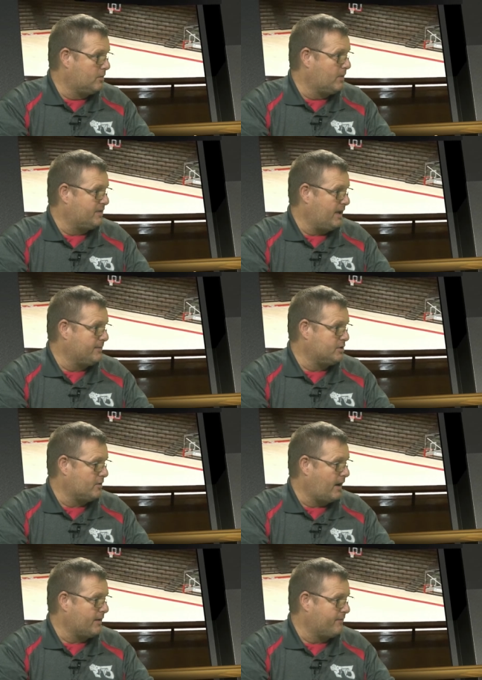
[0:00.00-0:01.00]
with teams right. you
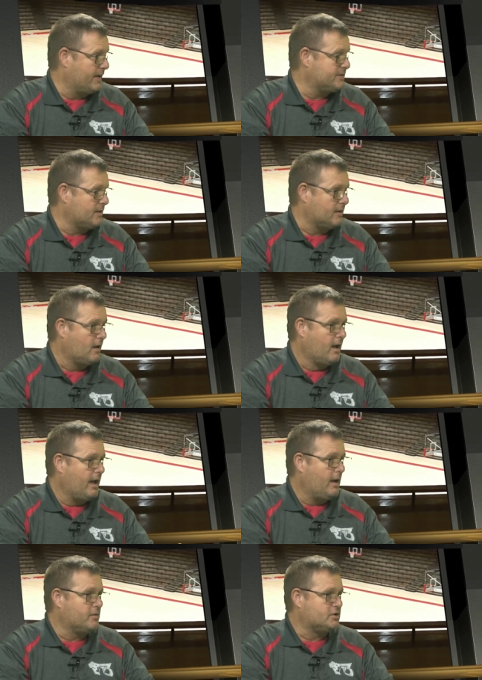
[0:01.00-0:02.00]
are not invested in.
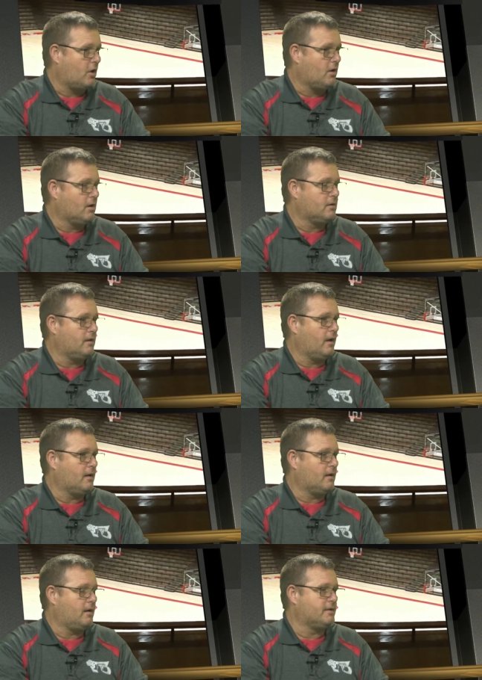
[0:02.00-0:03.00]
It was hard
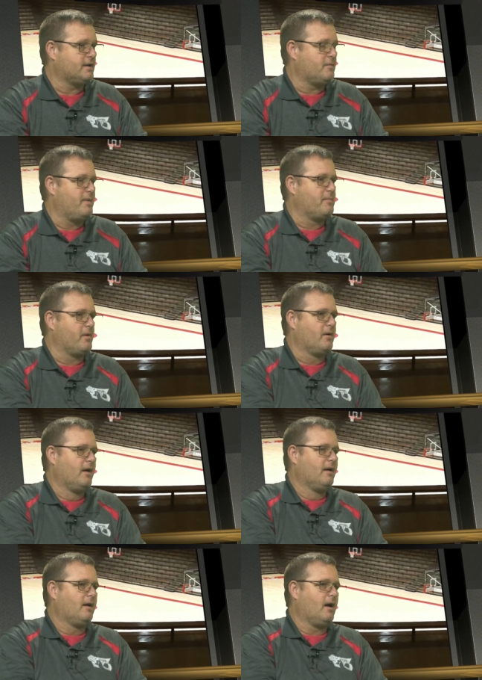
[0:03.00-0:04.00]
because uh, I remember
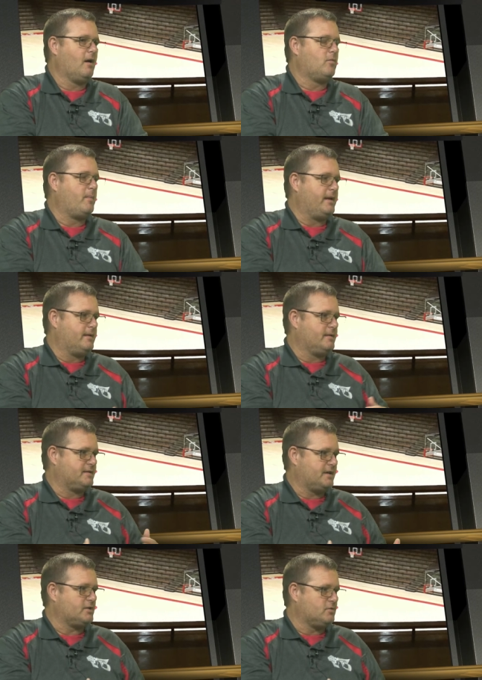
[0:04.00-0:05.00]
uh, when we did the
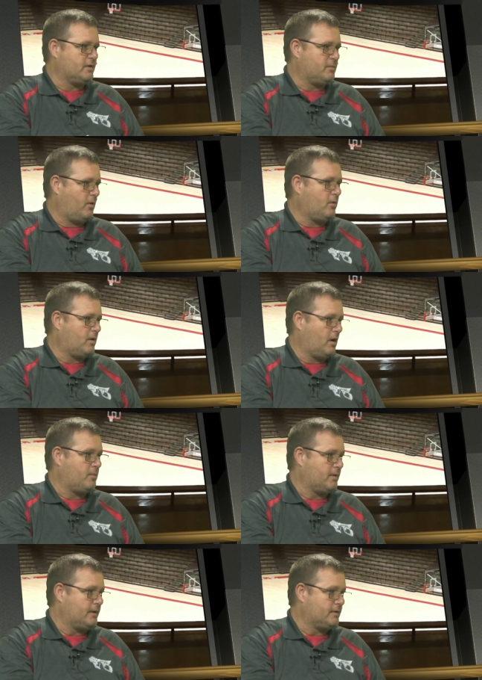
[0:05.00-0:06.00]
sectional at the bowl a
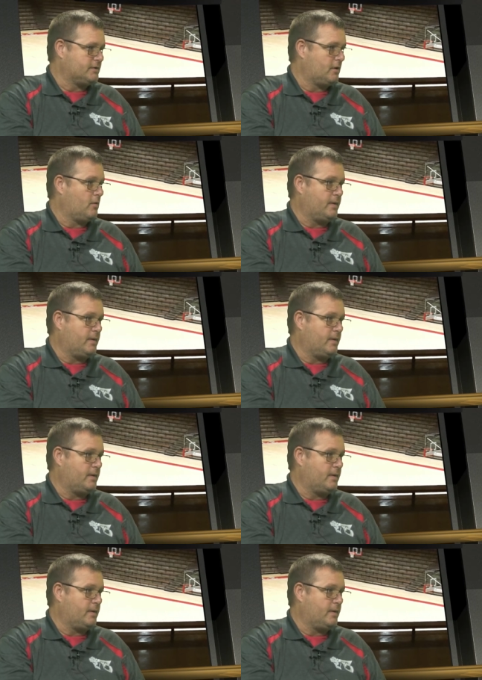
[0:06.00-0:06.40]
couple of years ago.